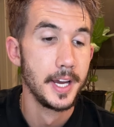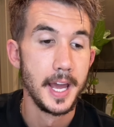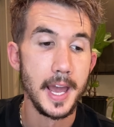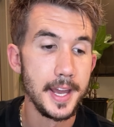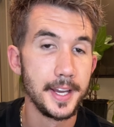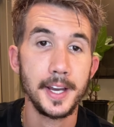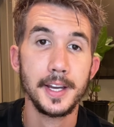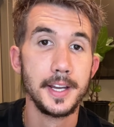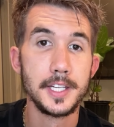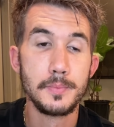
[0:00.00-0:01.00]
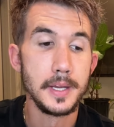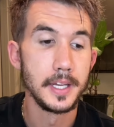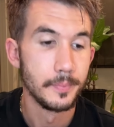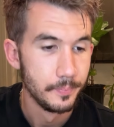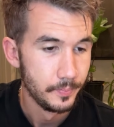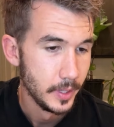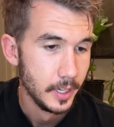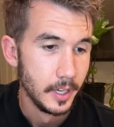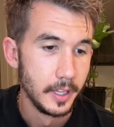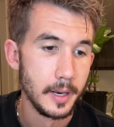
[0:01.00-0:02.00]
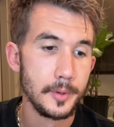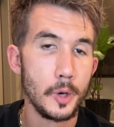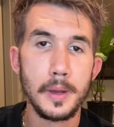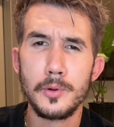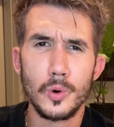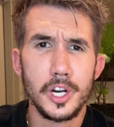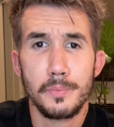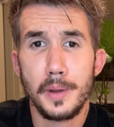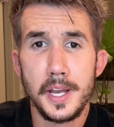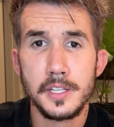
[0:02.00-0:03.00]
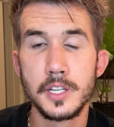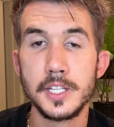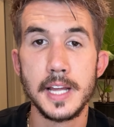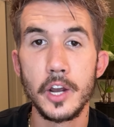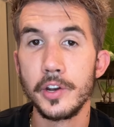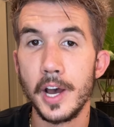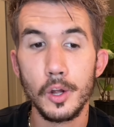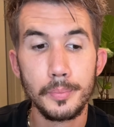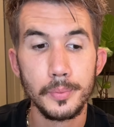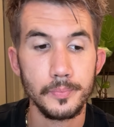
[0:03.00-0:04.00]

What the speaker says: Hey, it's me. Let them know maybe where you're based, because that could help.